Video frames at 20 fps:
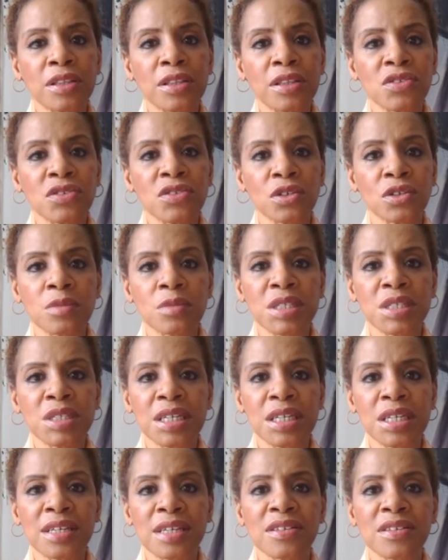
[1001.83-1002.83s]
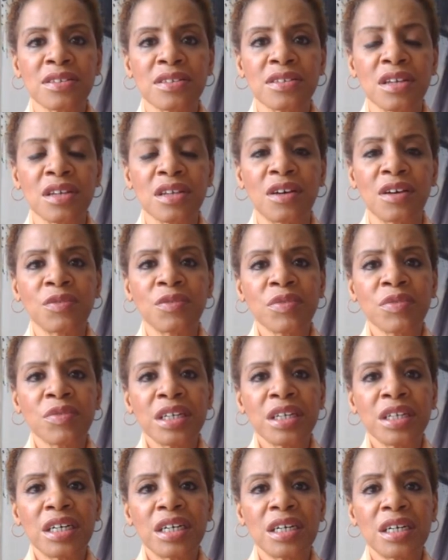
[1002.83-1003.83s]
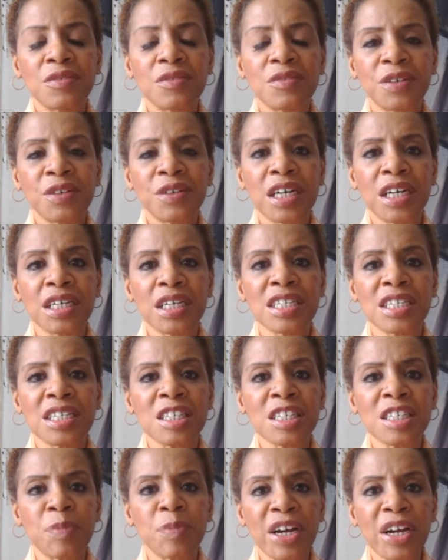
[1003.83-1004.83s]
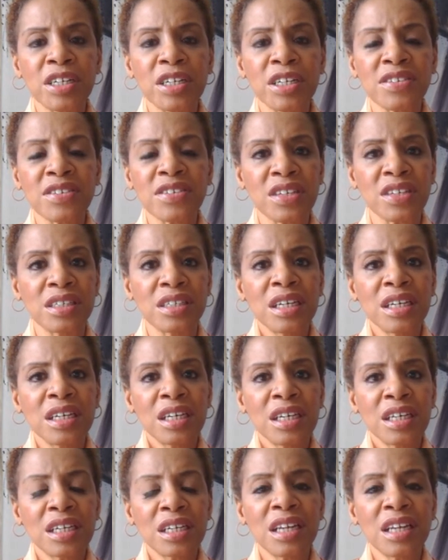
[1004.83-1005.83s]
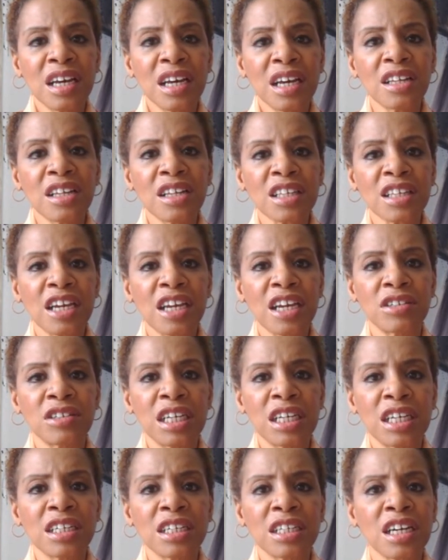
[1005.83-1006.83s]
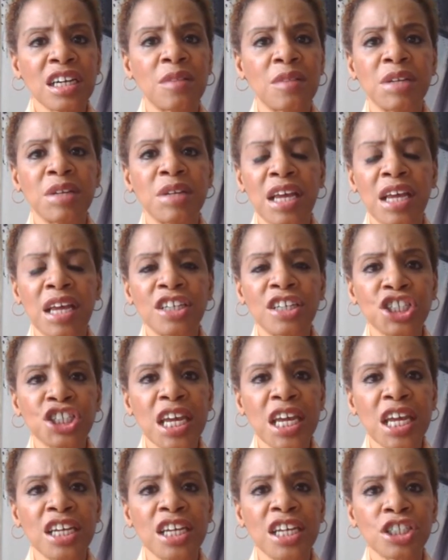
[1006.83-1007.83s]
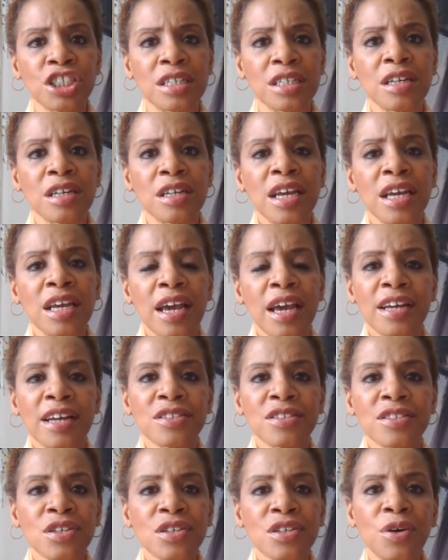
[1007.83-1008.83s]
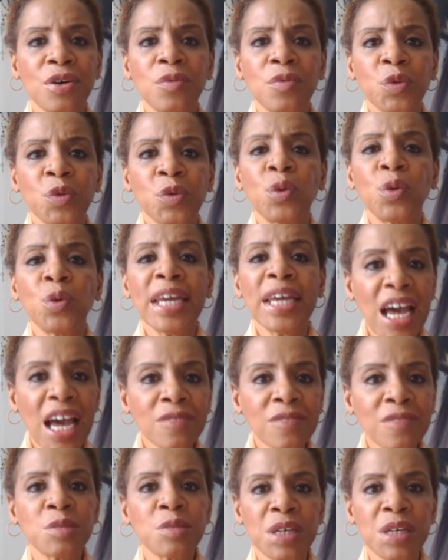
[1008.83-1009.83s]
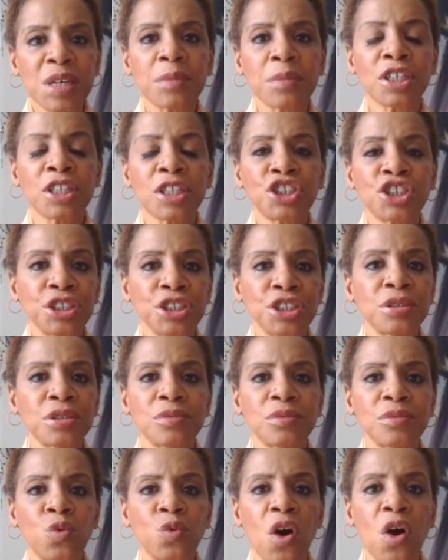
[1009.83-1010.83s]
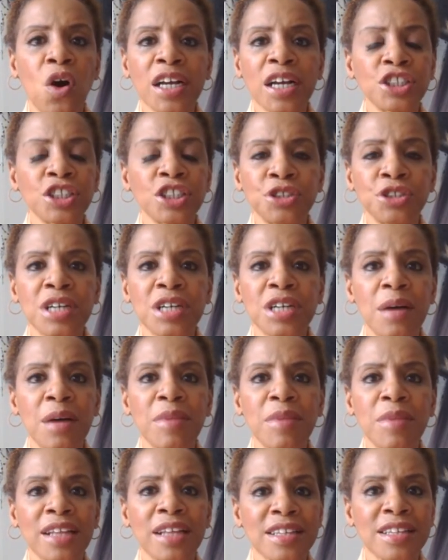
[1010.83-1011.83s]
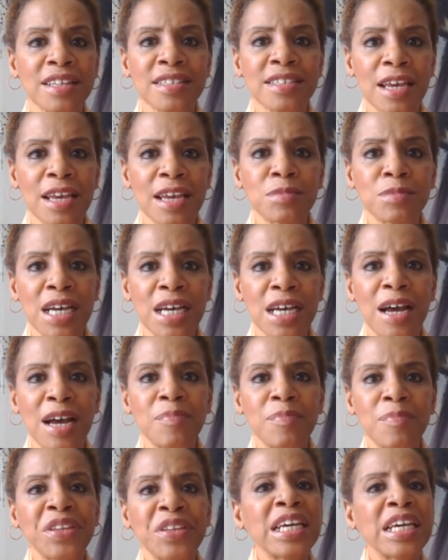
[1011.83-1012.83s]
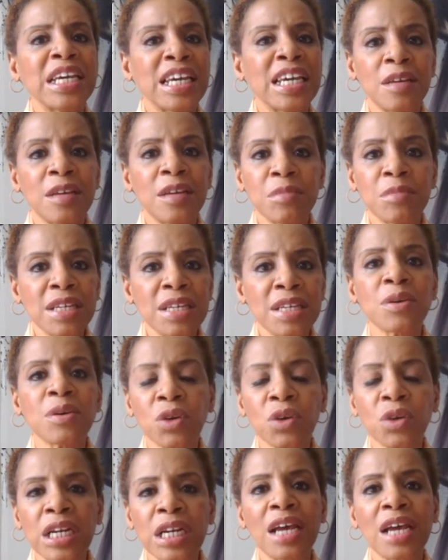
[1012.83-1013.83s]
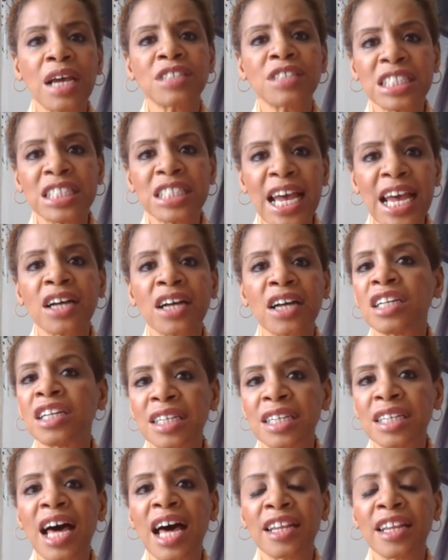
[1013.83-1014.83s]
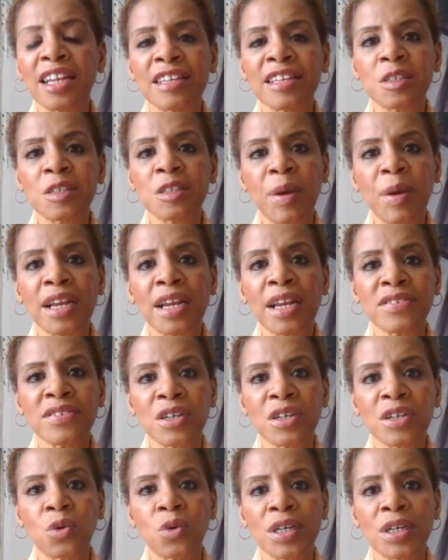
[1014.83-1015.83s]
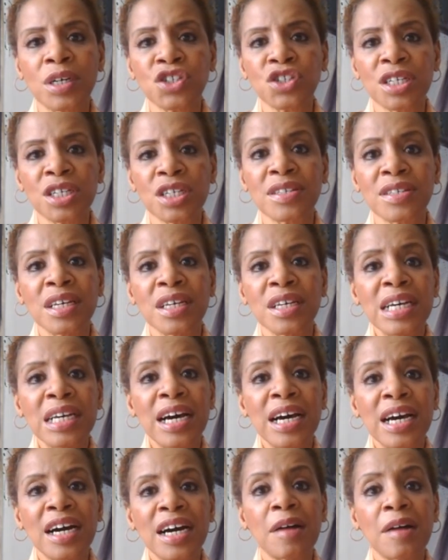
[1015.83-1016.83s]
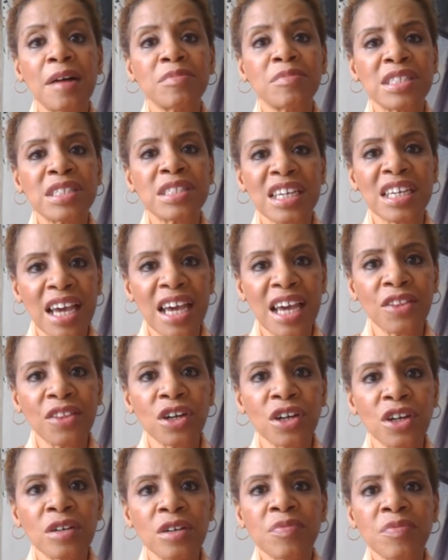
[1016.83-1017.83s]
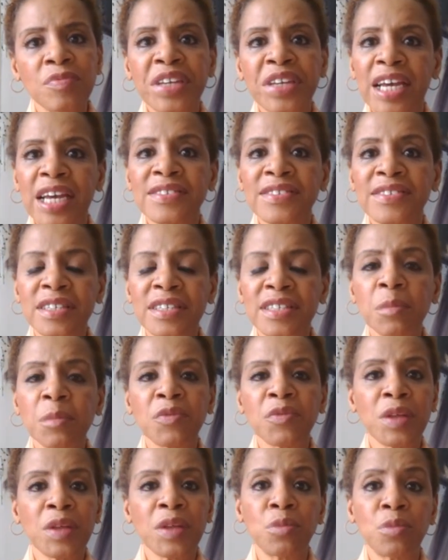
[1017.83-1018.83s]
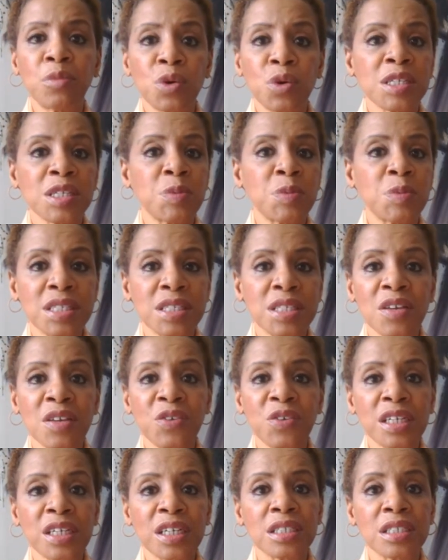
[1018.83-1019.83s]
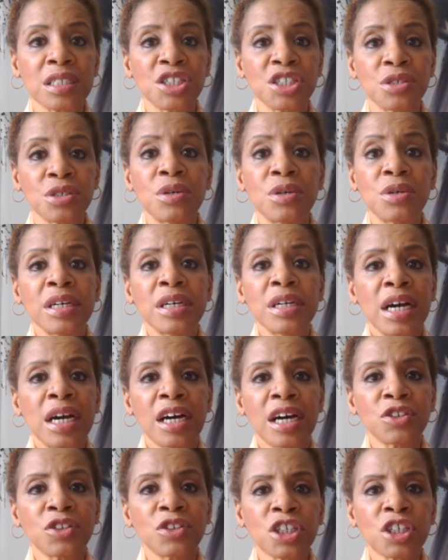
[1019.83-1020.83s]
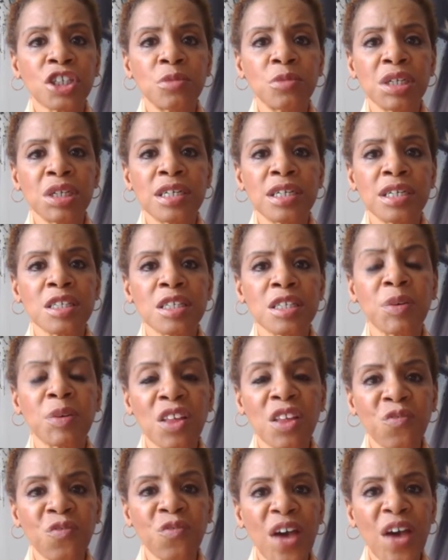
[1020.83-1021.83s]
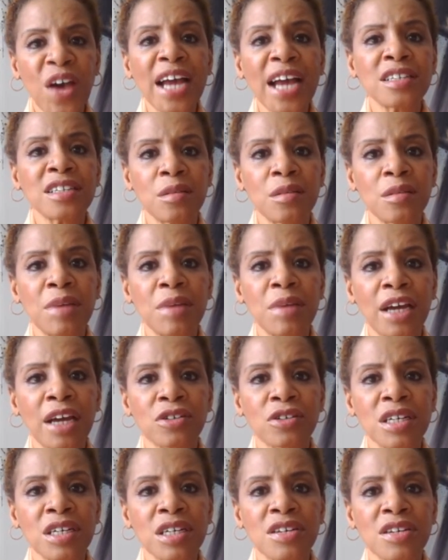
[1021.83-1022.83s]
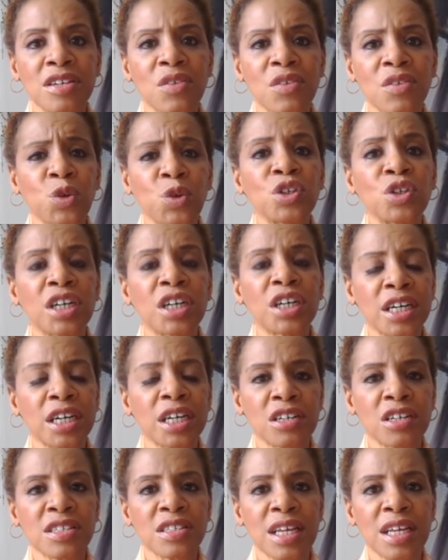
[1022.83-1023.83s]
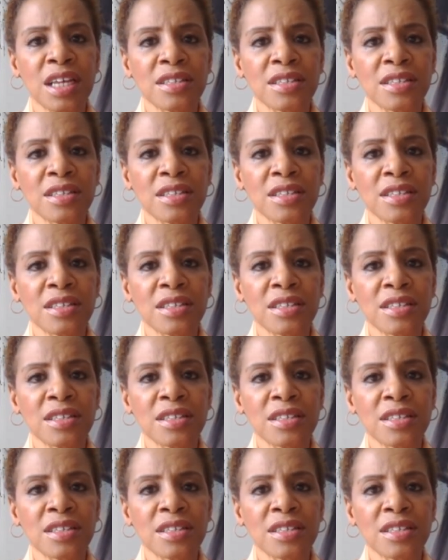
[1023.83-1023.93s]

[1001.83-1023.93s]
about the circumstances of of uh, disparities in in healthcare and income and education. And so we have to be able to chew, walk and chew gum at the same time. And it means that we're going to have to tackle a lot of these policy questions um, together and some of them more specific to other communities. But the fact of the matter is, if you look at our